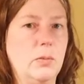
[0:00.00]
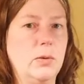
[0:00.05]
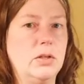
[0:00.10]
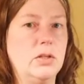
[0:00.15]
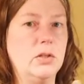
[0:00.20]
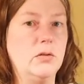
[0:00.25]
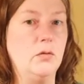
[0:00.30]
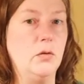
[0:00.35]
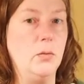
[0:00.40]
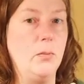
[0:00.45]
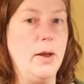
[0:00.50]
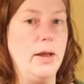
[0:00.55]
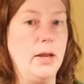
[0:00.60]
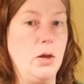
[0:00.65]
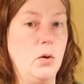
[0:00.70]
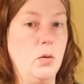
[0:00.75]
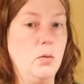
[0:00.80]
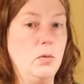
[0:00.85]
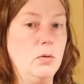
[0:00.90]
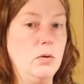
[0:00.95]
but just for my
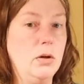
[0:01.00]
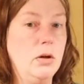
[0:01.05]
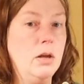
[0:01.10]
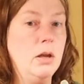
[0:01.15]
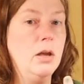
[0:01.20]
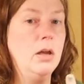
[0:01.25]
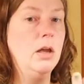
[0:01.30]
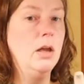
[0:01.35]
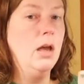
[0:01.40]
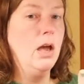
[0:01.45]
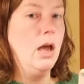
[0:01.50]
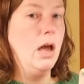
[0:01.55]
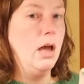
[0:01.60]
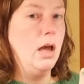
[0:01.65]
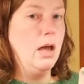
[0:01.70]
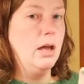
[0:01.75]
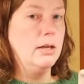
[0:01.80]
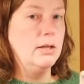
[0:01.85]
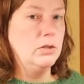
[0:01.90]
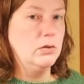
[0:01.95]
own
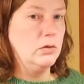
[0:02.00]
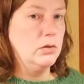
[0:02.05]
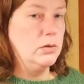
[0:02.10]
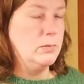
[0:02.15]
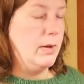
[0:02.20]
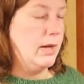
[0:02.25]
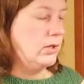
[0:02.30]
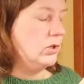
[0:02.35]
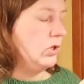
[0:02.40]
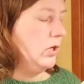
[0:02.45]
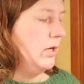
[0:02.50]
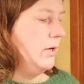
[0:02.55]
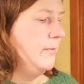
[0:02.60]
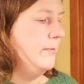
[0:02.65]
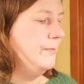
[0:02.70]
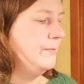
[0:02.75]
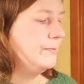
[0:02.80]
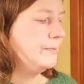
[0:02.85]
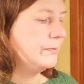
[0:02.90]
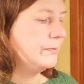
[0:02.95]
introspection.